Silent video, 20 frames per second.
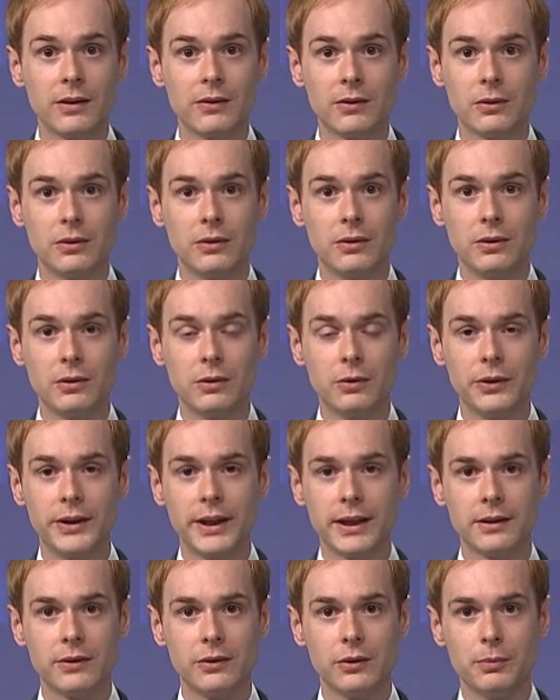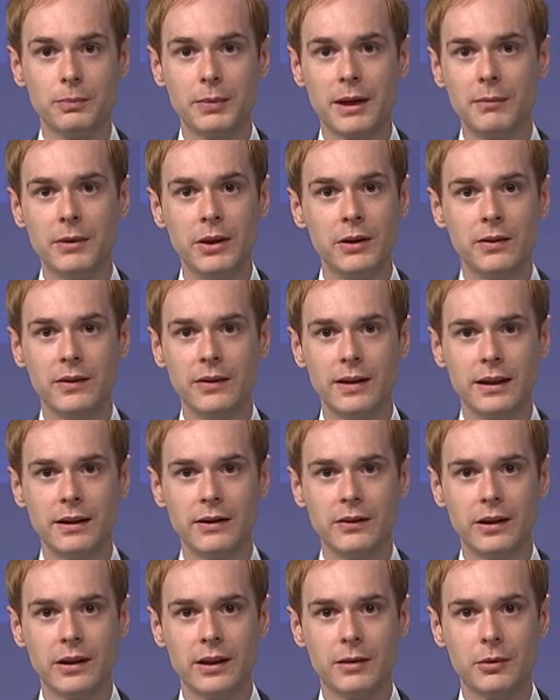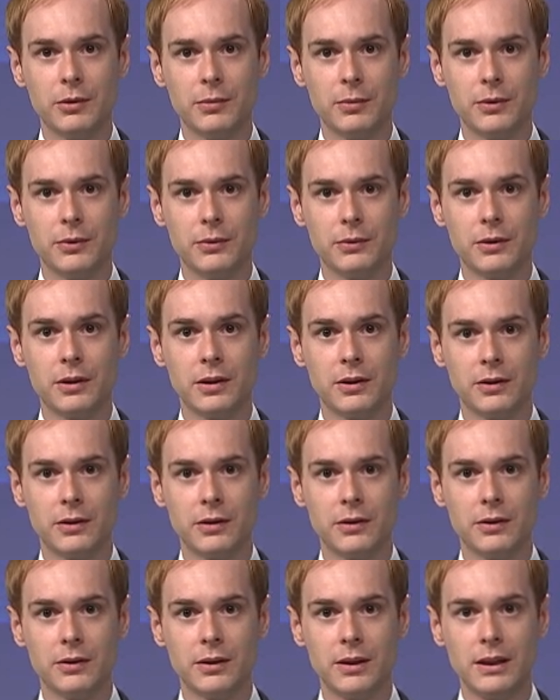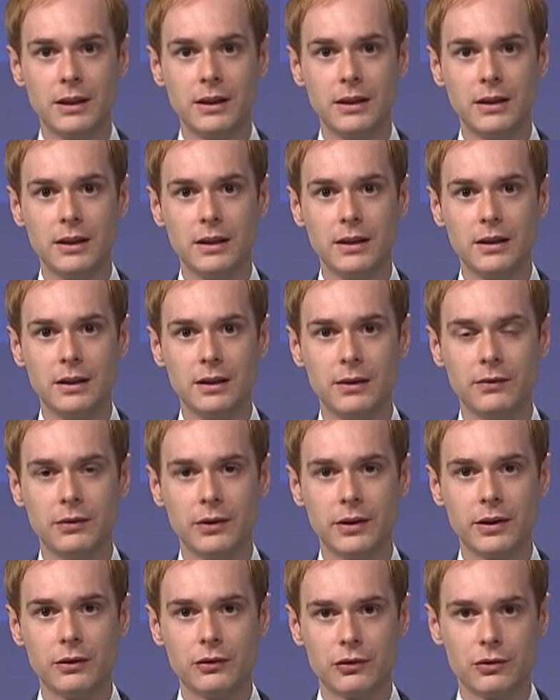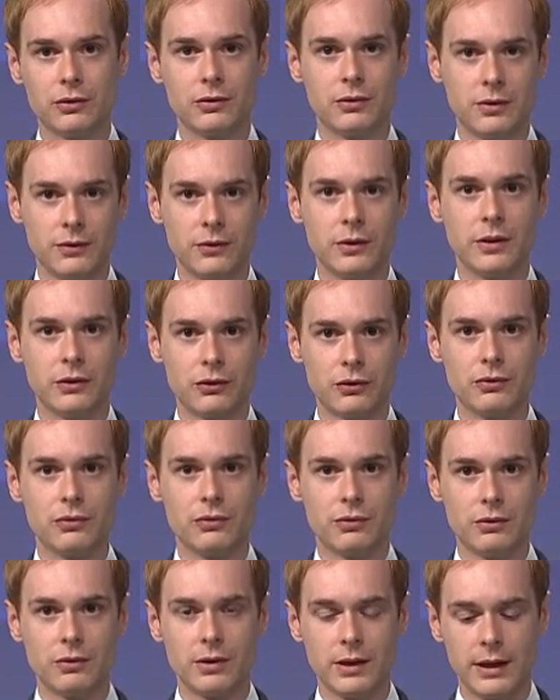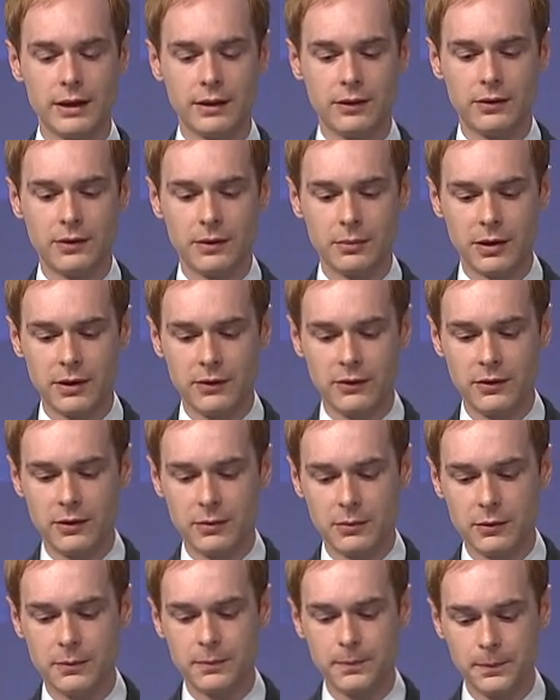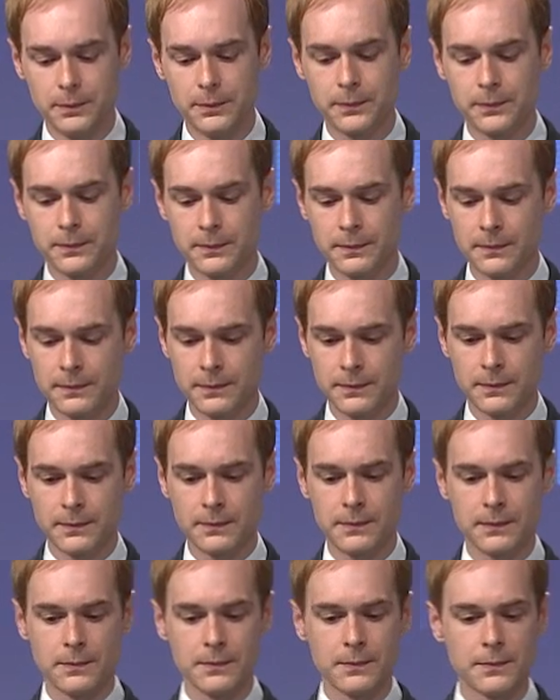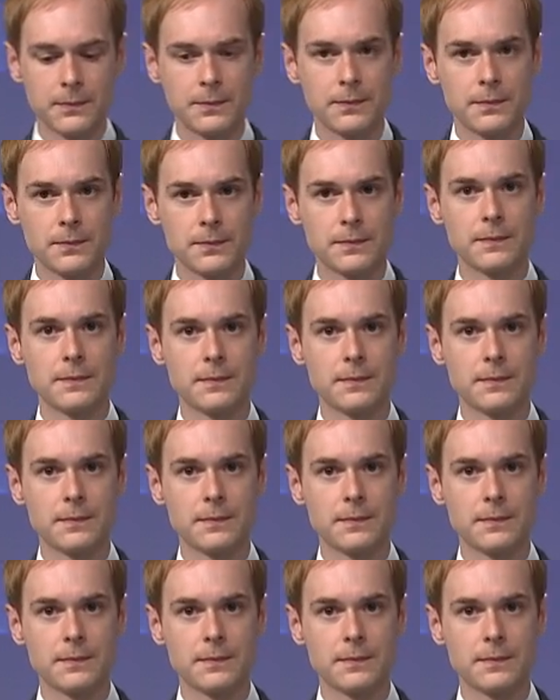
As you know, the Commission has contacts with member states on an ongoing basis. I will have to check up, though.